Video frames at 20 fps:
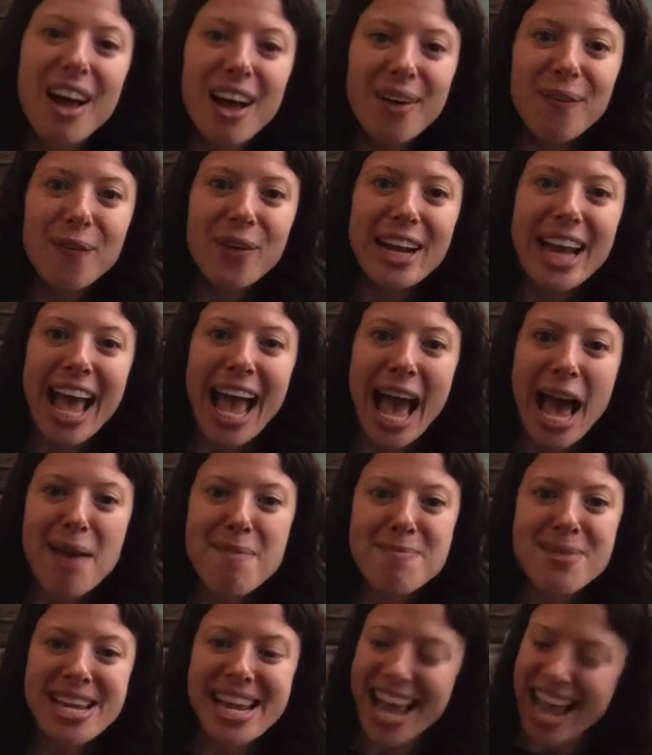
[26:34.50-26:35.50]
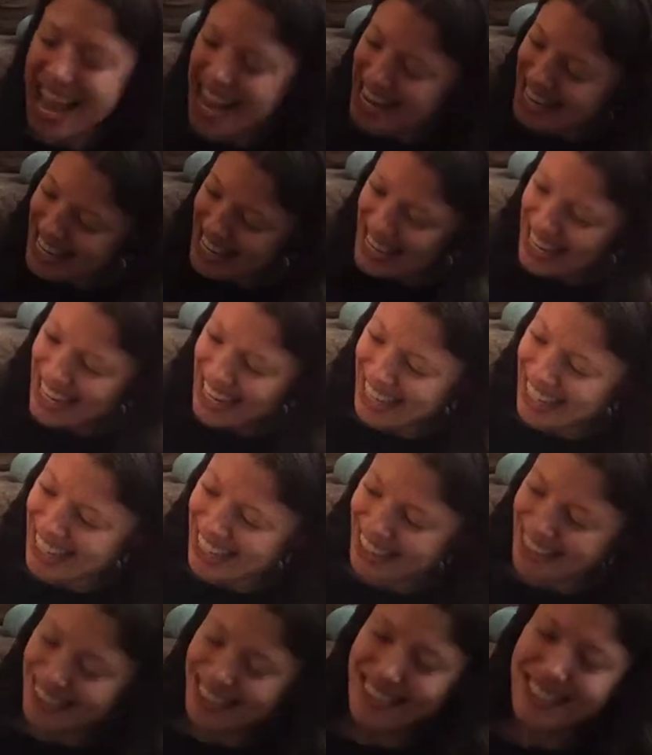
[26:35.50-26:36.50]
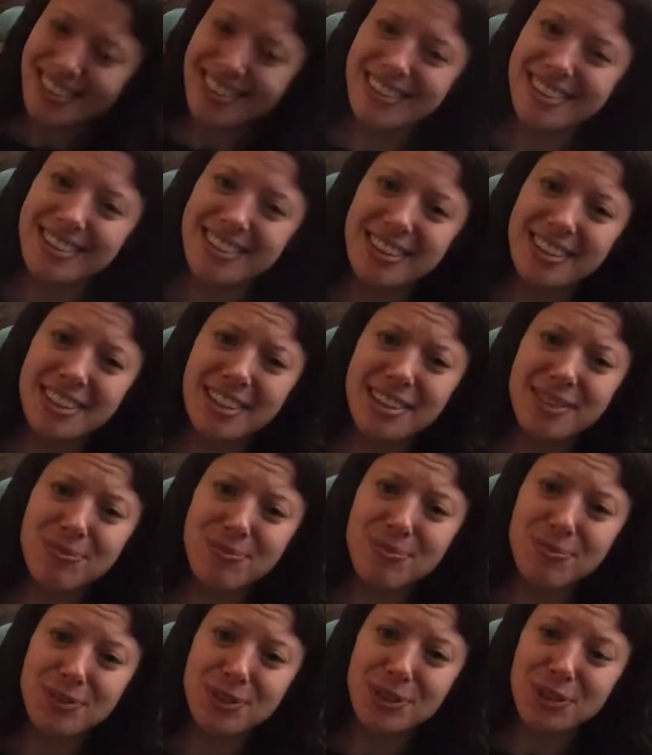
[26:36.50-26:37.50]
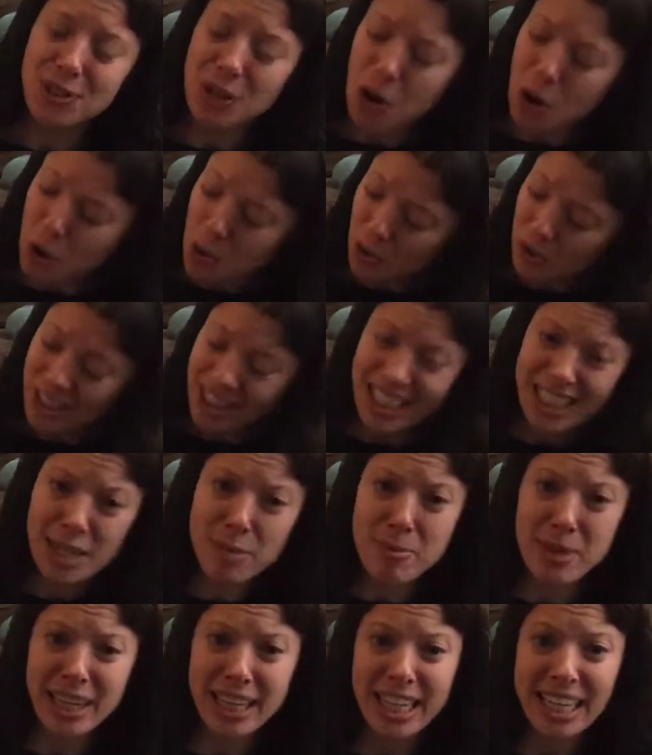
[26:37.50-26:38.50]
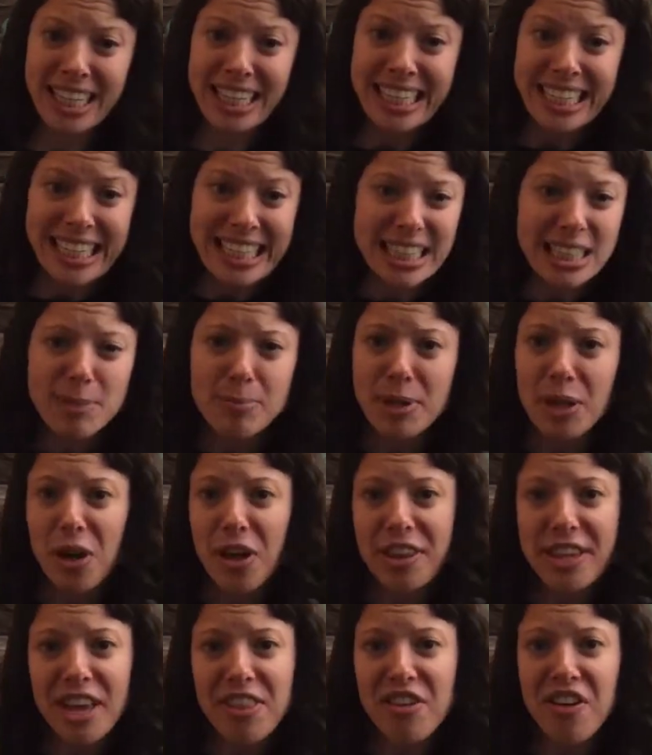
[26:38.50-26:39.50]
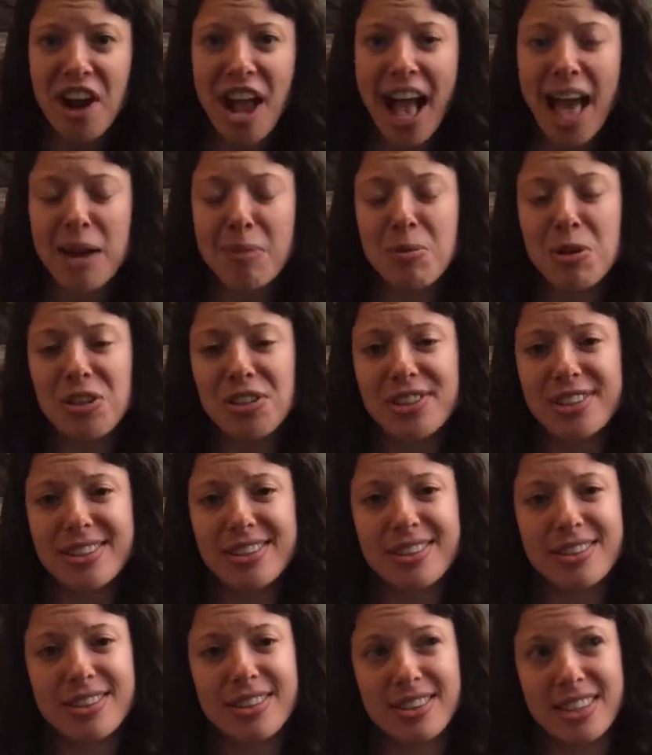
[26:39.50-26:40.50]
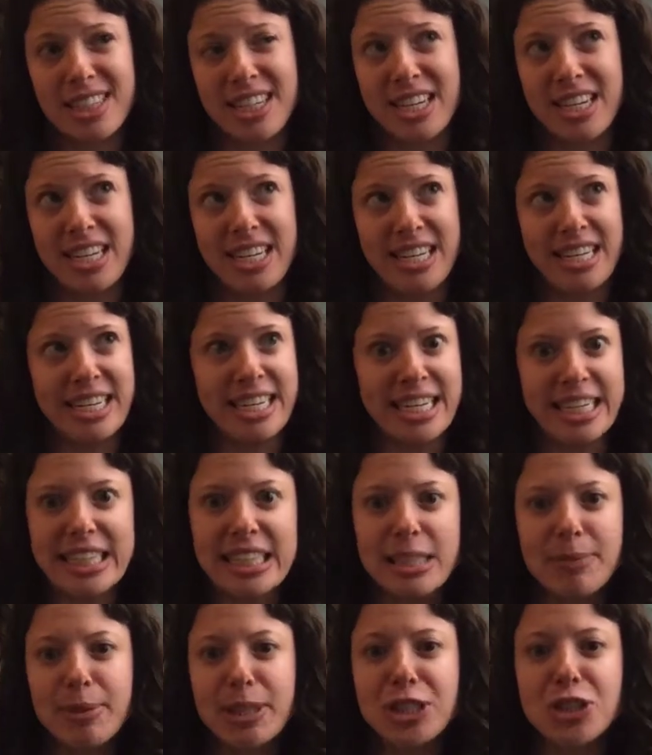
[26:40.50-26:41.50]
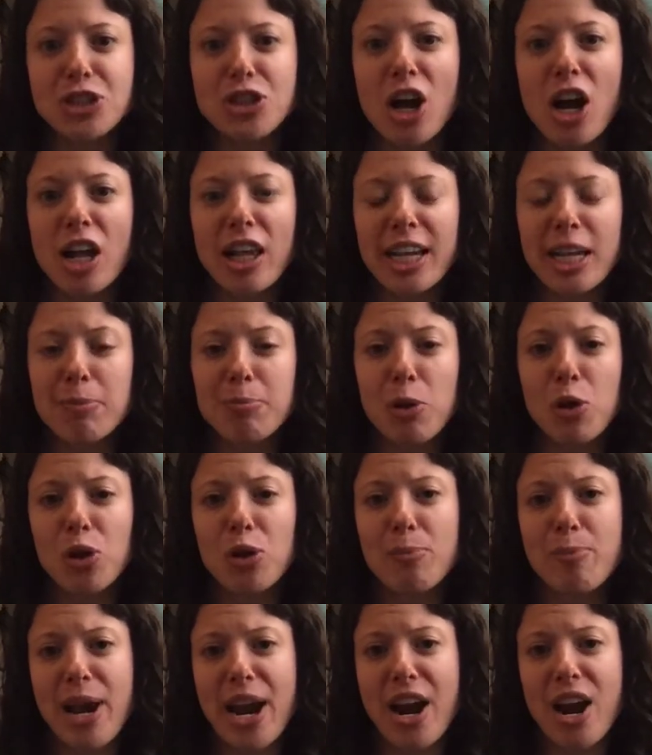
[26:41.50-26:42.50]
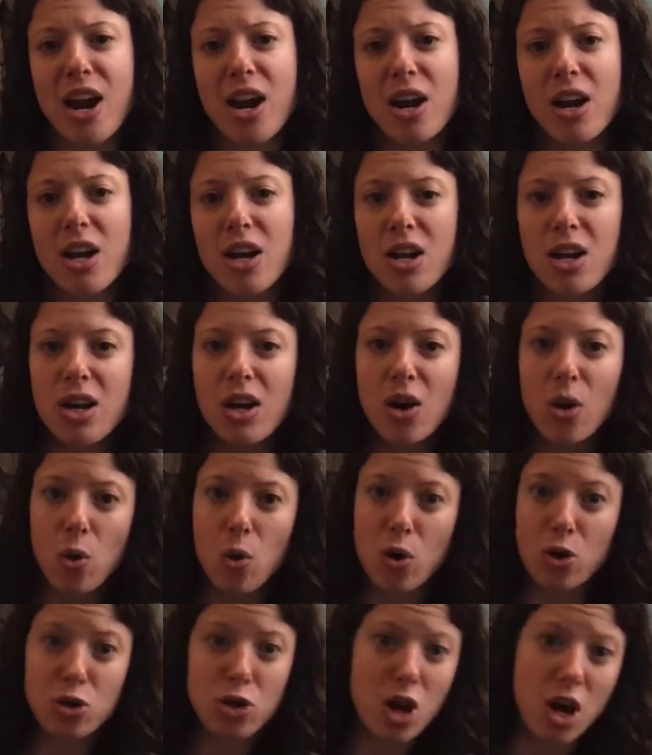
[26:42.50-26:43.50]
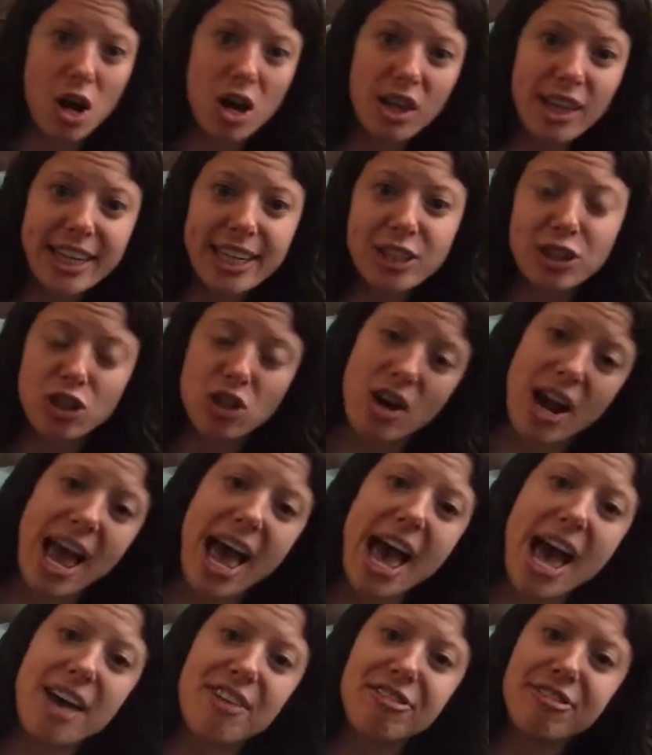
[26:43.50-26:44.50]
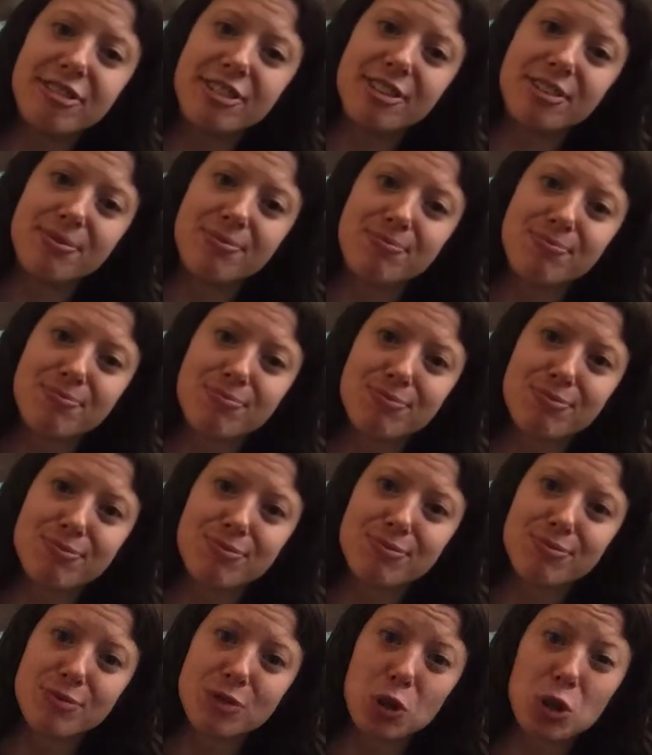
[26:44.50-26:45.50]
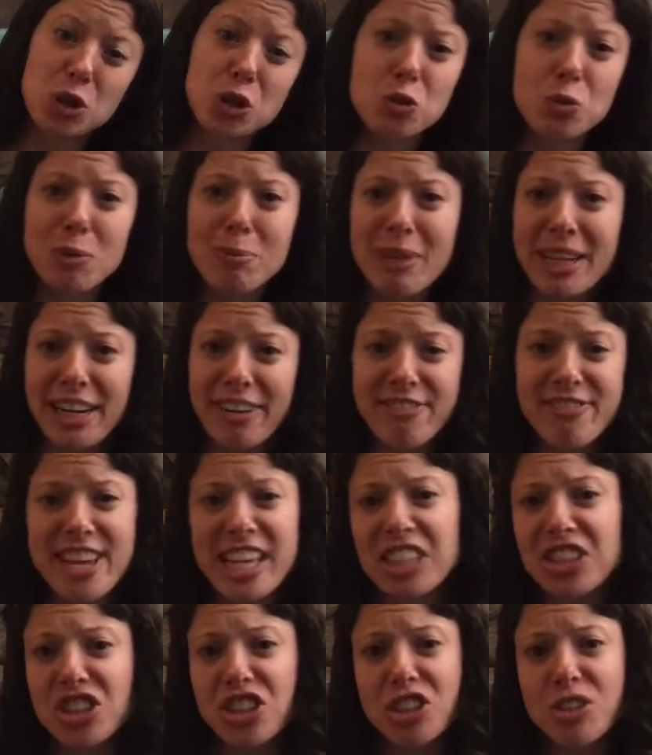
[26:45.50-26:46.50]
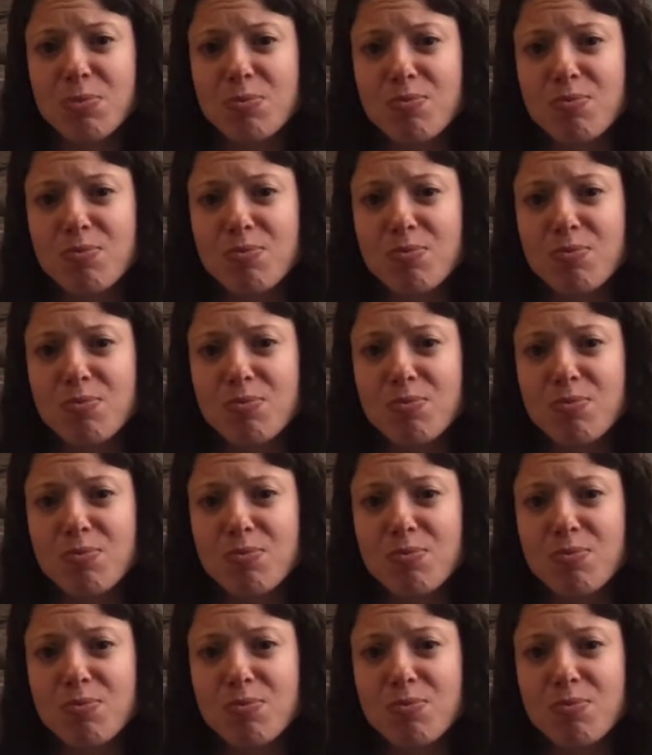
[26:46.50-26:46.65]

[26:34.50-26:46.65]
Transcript: What a happy ending. So, did the chameleon need to be all the other animals? Did it need to be strong like a polar bear? Or tall like a giraffe? Or swim like a fish?